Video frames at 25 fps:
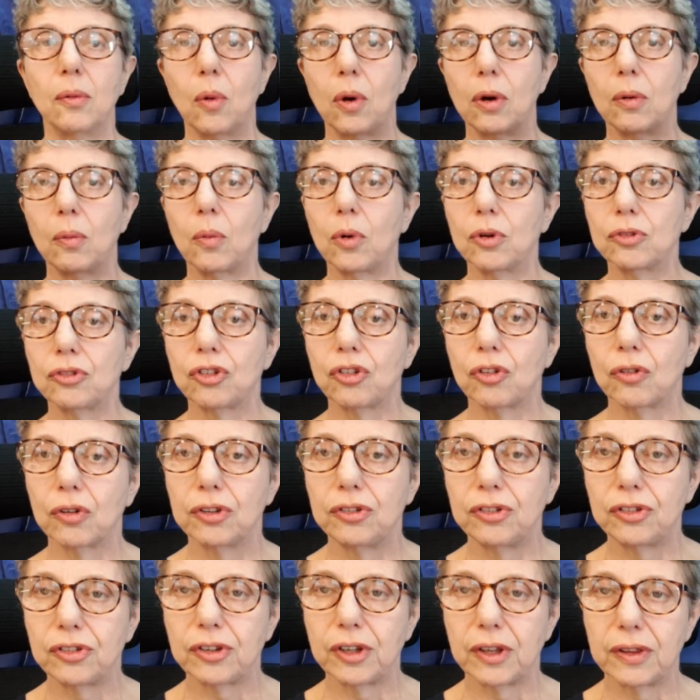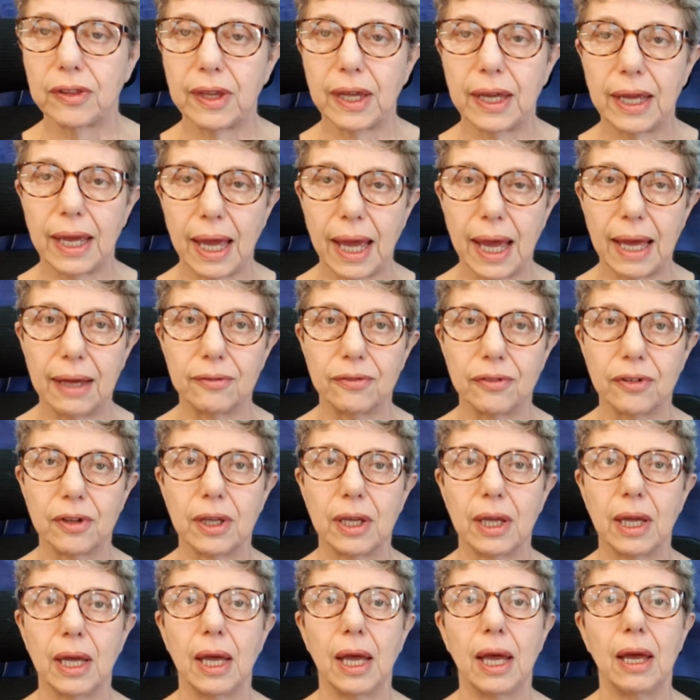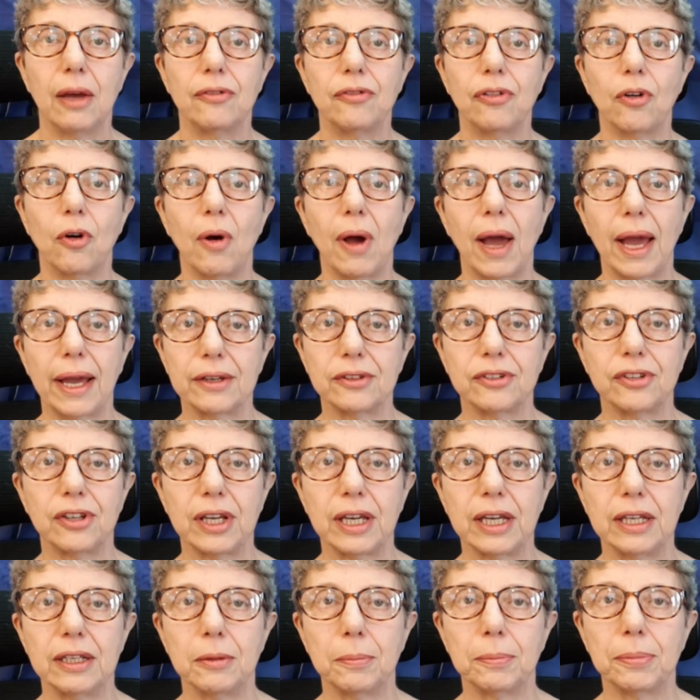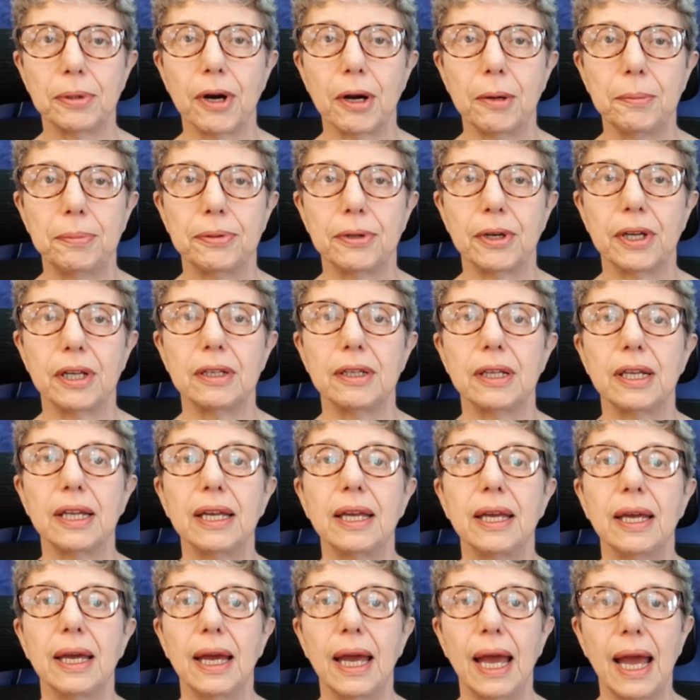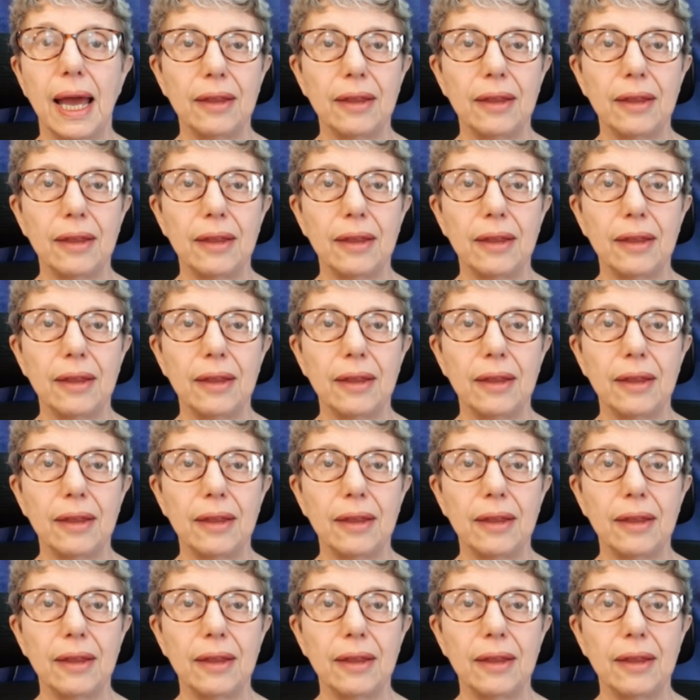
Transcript: What choice did they have for acting inappropriately?